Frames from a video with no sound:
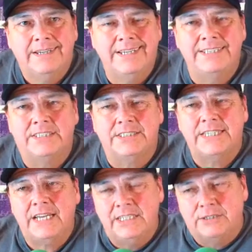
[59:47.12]
is
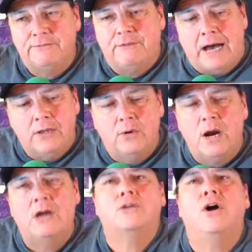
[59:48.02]
to follow
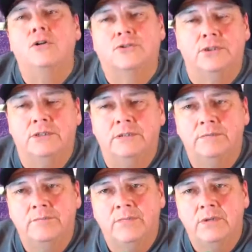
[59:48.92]
our culture
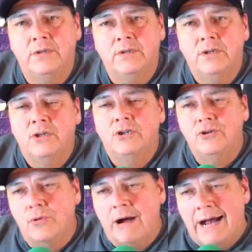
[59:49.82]

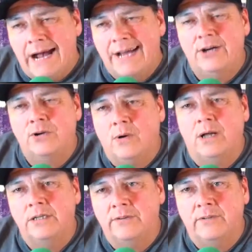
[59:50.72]
to a higher
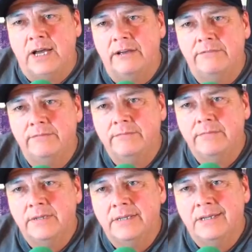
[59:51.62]
quality of life,
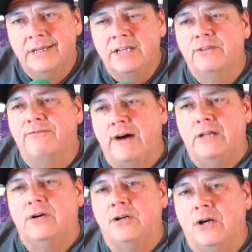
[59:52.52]
to
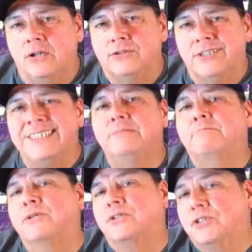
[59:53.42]
follow our culture in the
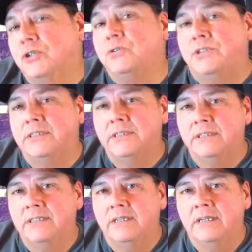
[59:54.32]
pursuit
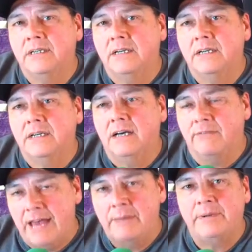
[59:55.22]

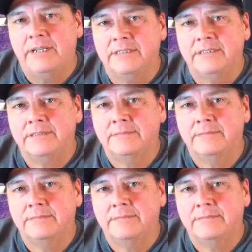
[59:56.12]
of happiness.